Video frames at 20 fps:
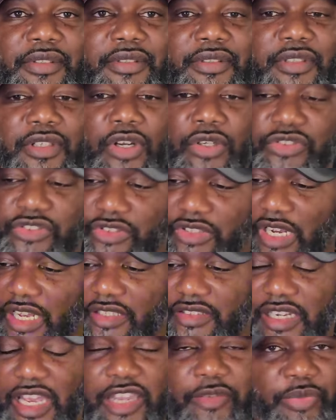Because
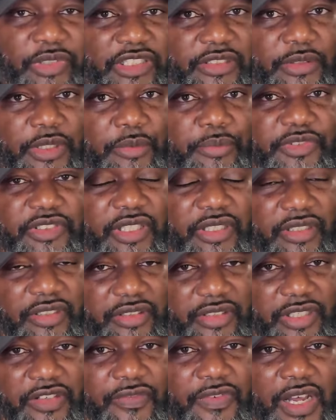Josh Heupel and them
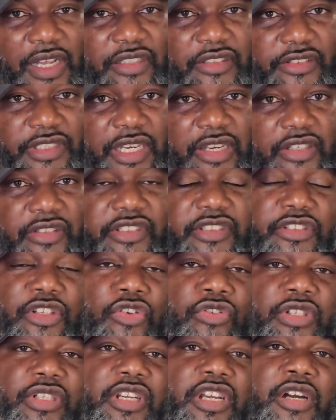Tennessee Volunteers is
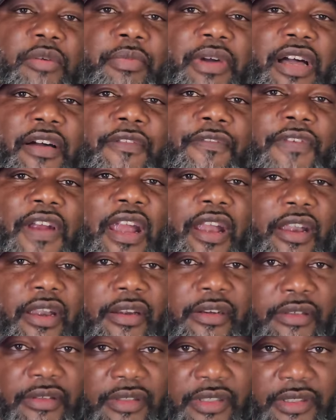going to come out
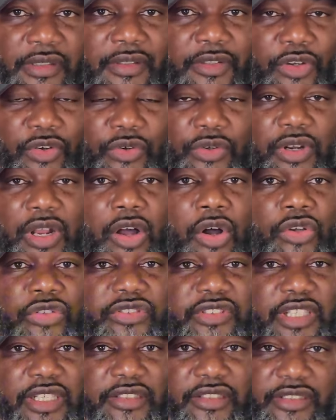firing on all
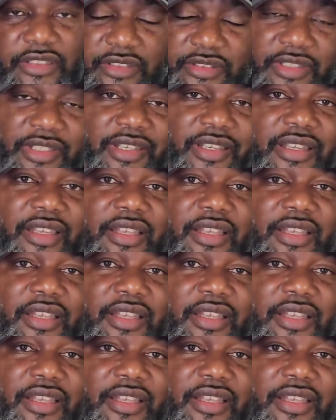cylinders,